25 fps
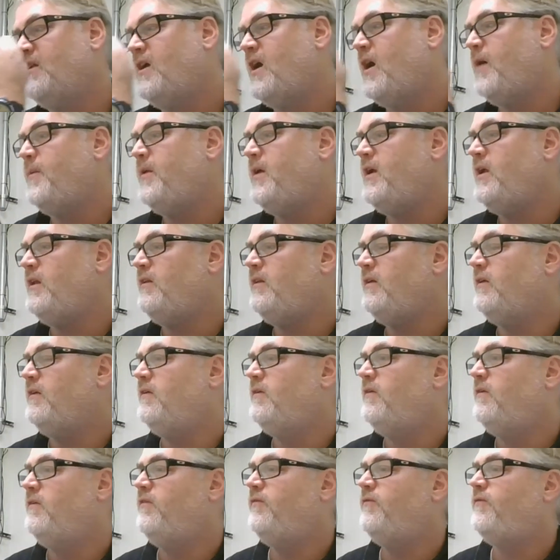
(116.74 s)
I mean,
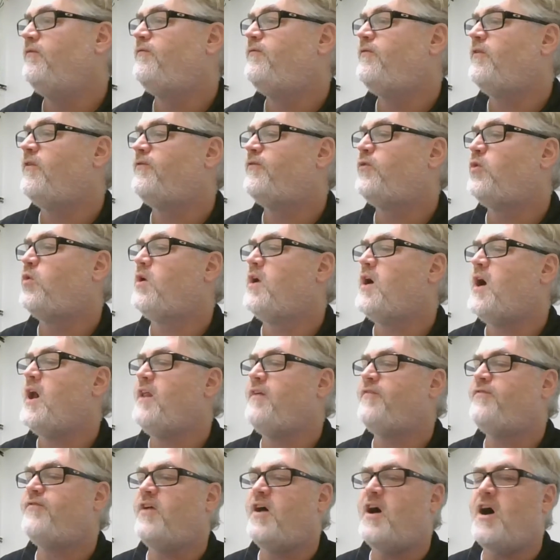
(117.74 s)
for
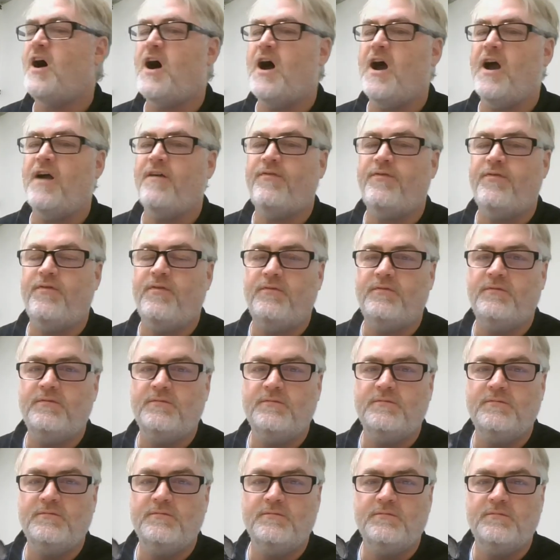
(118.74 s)
$4.95,
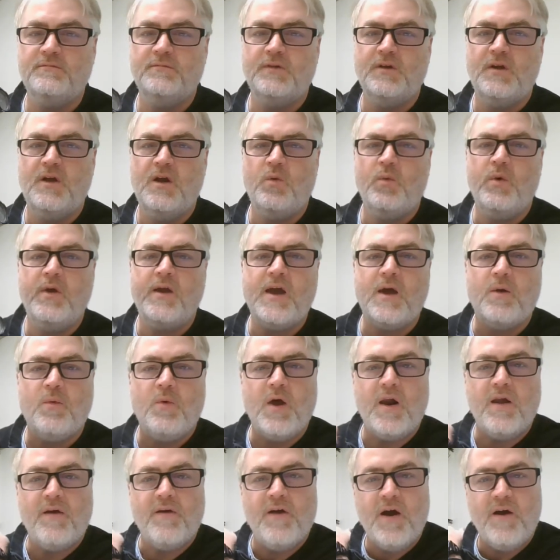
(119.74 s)
we got
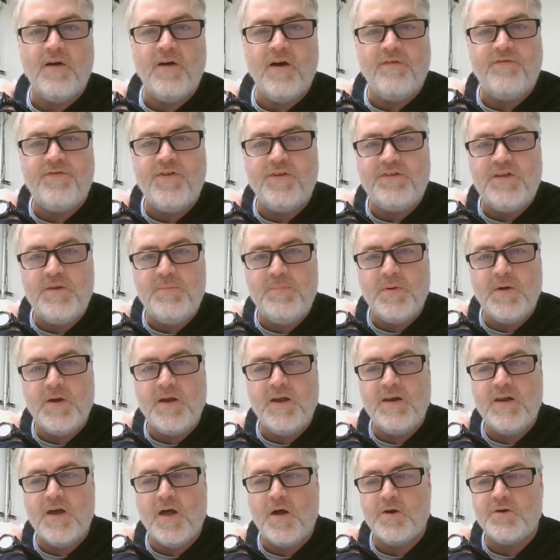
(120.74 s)
what, a $50
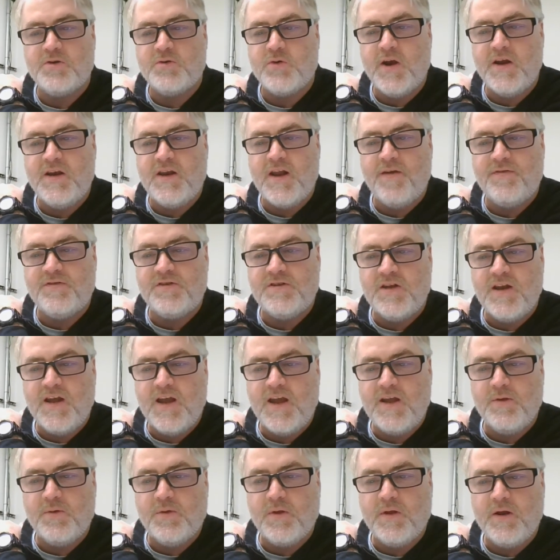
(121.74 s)
billion trade deficit
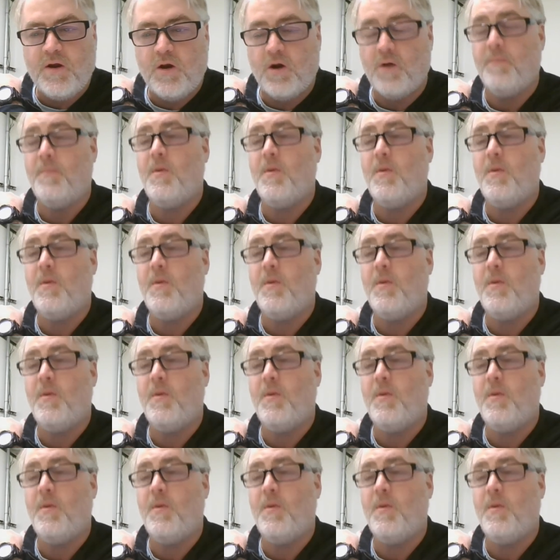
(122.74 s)
annually, or a